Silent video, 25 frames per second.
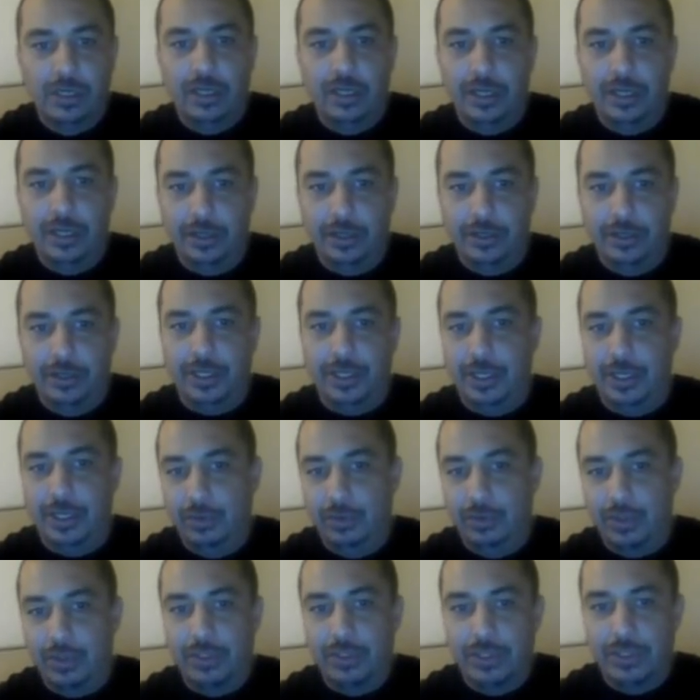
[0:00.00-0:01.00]
your
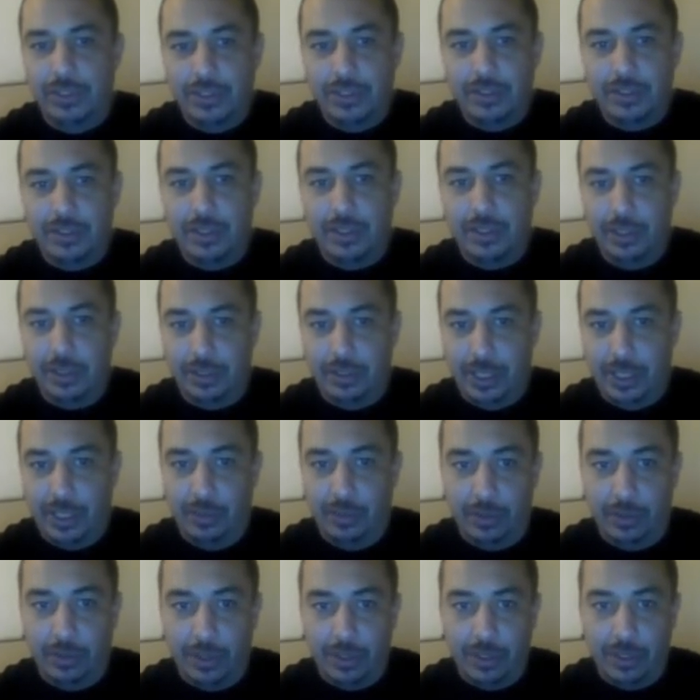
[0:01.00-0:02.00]
keywords, your
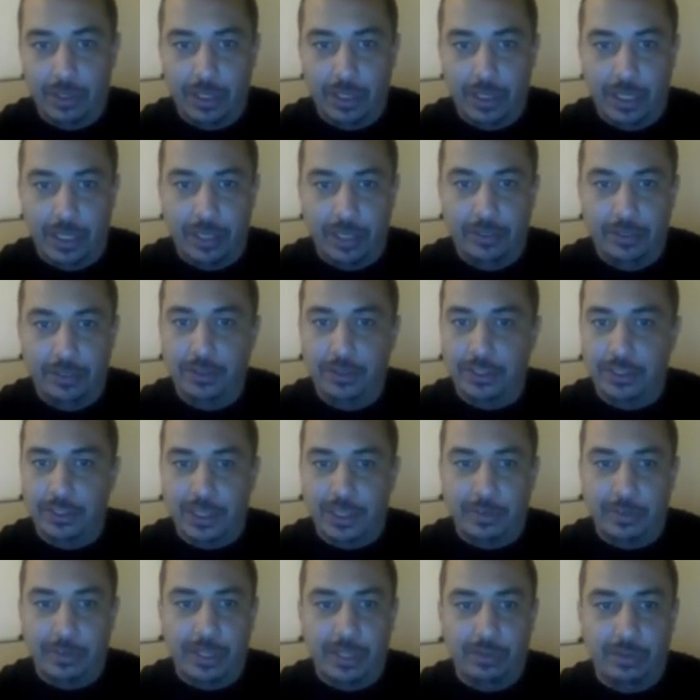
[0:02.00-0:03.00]
keyword, and you do a
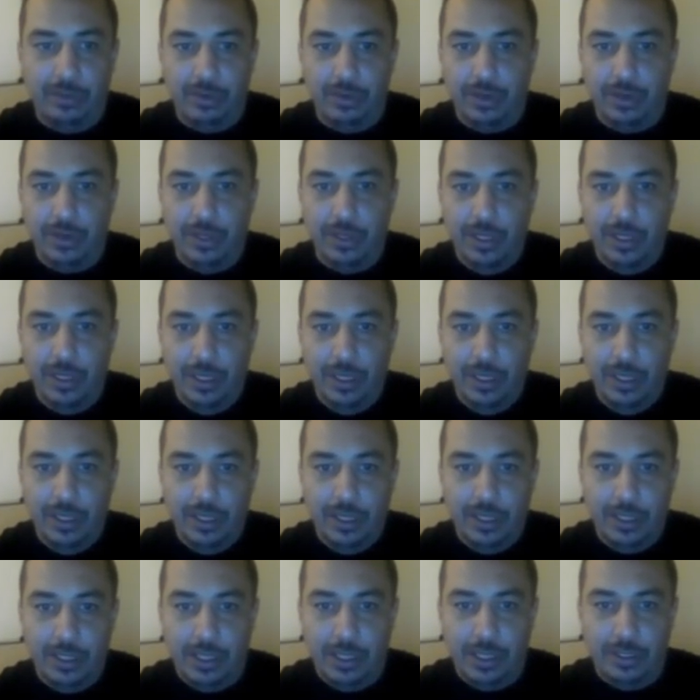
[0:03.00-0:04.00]
sub keyword,
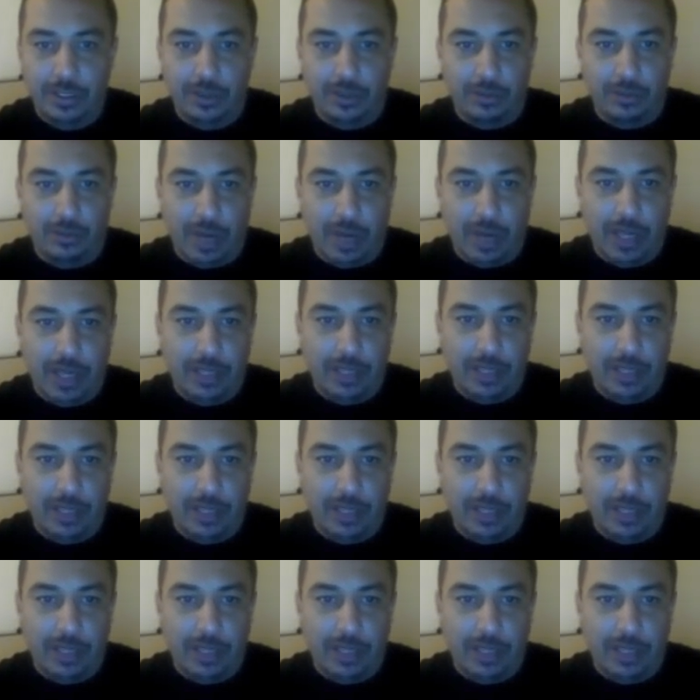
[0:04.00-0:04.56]
then you rate